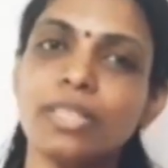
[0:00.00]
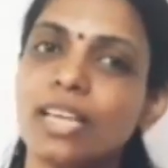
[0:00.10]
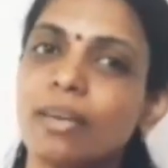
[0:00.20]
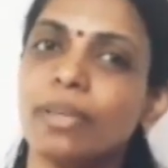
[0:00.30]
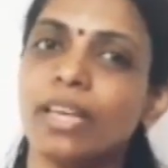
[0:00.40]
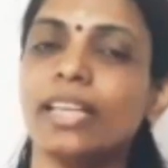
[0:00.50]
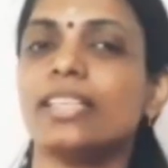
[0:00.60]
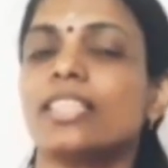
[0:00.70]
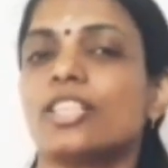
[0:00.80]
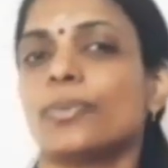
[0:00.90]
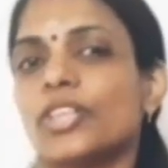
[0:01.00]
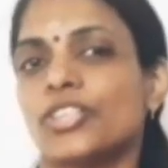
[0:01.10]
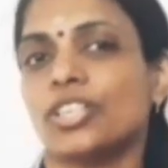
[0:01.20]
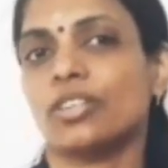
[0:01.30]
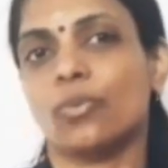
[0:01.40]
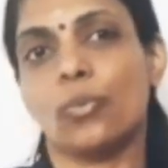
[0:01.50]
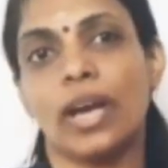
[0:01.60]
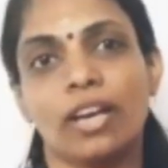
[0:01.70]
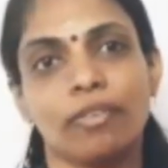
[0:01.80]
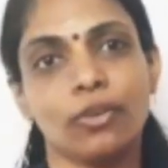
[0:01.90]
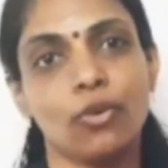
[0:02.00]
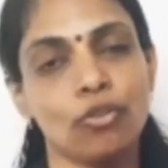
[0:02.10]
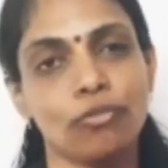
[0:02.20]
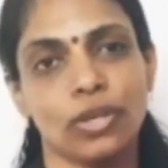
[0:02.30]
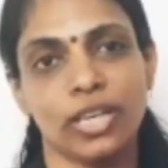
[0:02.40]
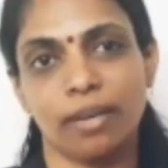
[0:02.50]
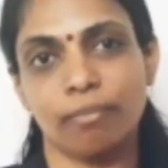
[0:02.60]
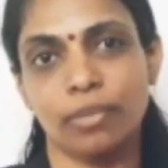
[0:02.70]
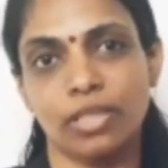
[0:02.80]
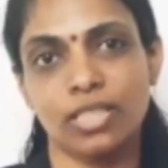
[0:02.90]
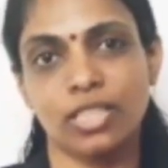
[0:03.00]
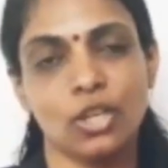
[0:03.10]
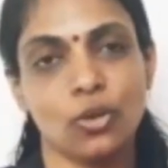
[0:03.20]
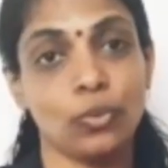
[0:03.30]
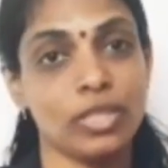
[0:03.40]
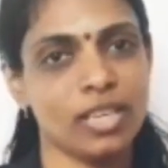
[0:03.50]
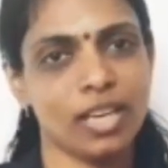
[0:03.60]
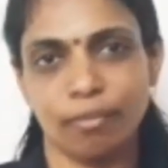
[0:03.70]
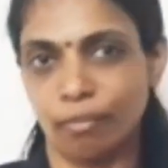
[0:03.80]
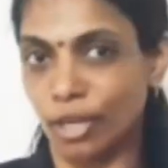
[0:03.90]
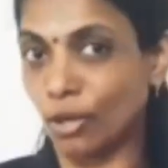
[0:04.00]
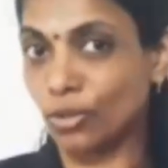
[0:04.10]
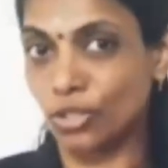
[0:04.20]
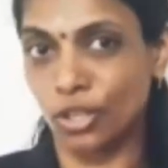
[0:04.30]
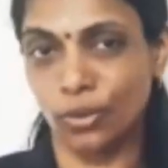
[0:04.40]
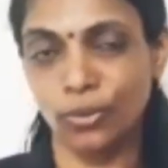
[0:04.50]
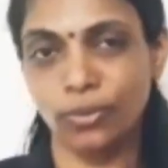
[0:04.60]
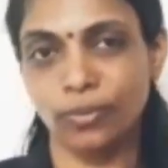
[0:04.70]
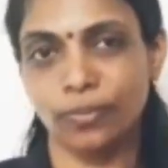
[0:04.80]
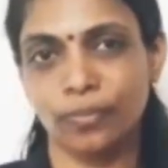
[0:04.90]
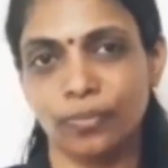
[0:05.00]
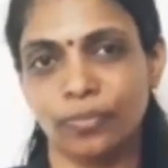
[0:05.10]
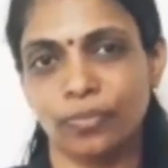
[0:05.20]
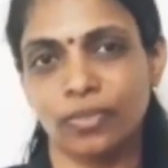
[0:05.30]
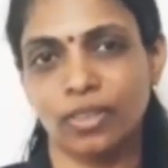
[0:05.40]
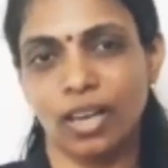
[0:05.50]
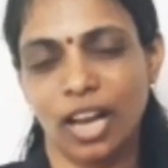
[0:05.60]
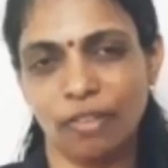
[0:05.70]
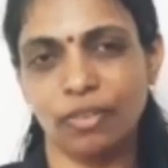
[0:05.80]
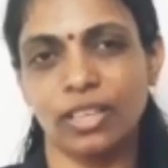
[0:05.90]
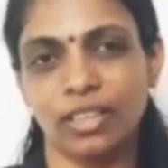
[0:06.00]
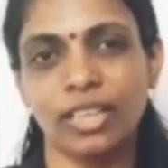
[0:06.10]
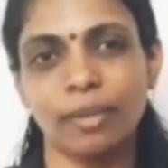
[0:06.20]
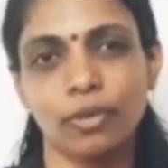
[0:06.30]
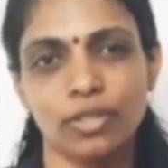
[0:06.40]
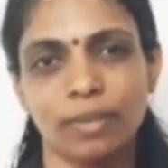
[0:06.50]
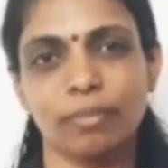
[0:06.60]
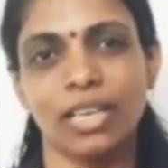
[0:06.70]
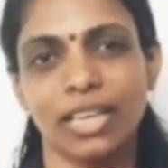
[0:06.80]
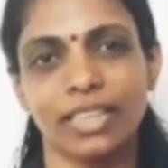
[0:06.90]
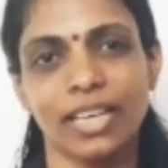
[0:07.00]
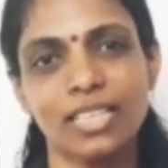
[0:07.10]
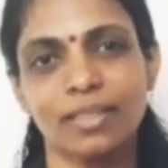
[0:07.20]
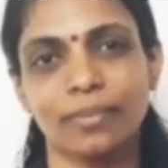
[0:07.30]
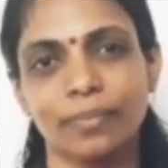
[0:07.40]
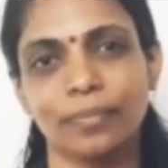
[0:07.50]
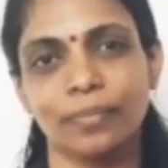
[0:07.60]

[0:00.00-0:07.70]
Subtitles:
you tell me any situation where we go for numbers which are below 0? Have you heard about something like that?